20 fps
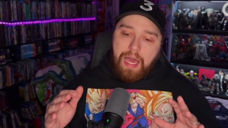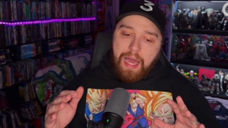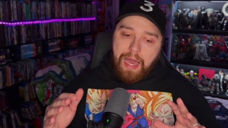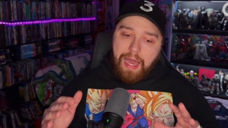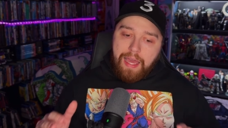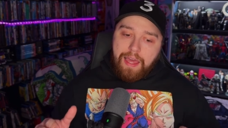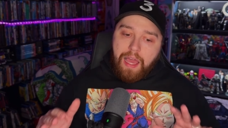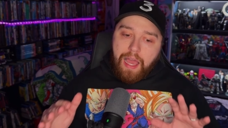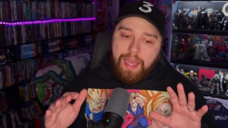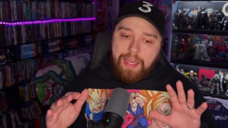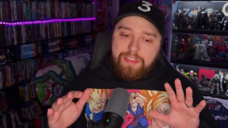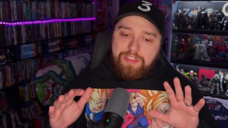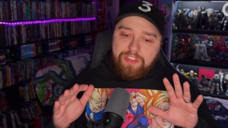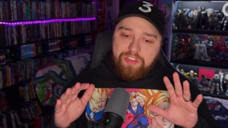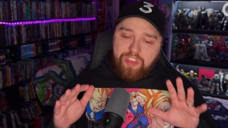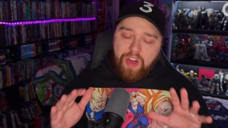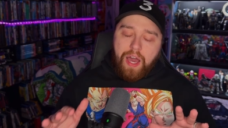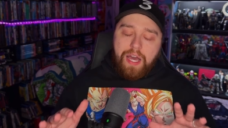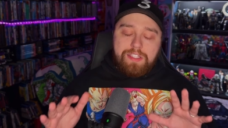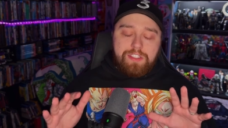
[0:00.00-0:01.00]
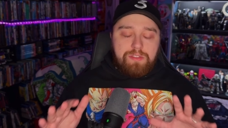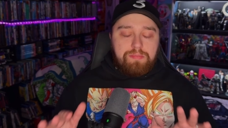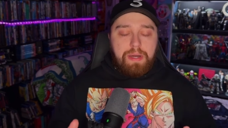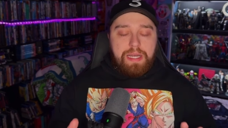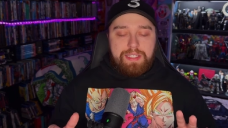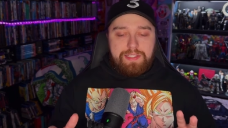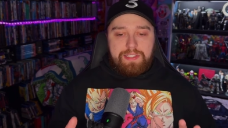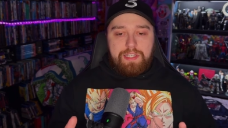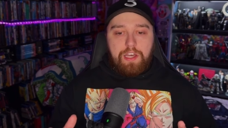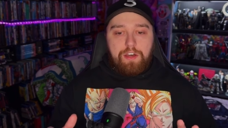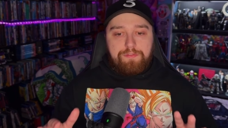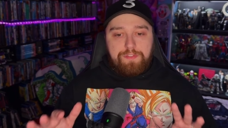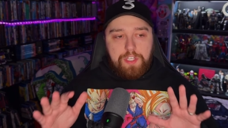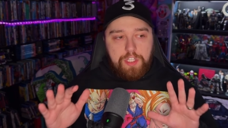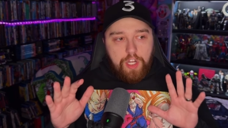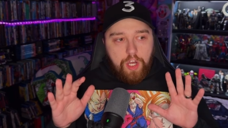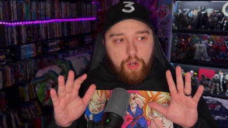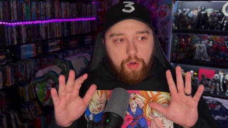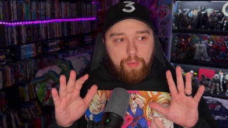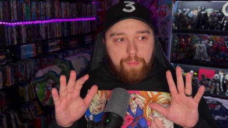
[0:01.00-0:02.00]
I, I thought to myself, you
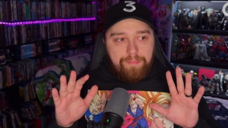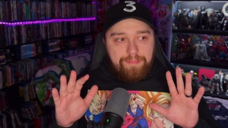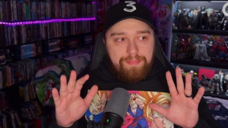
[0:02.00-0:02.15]
know,